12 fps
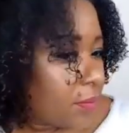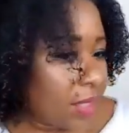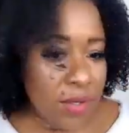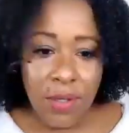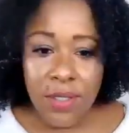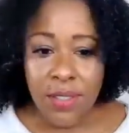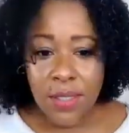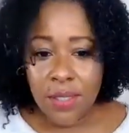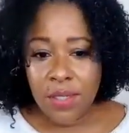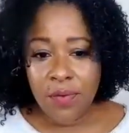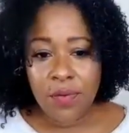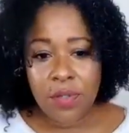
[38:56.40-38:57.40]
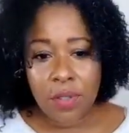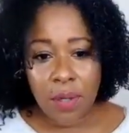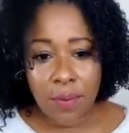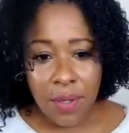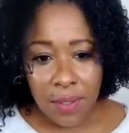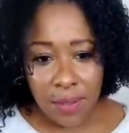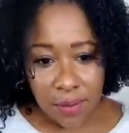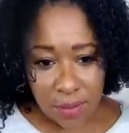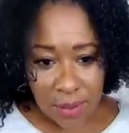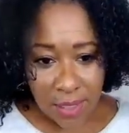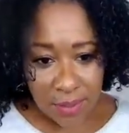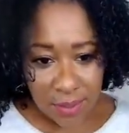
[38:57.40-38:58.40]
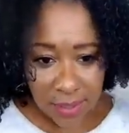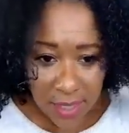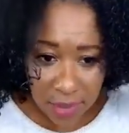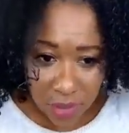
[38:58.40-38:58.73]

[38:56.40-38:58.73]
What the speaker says: And you can see the difference already. You see how this side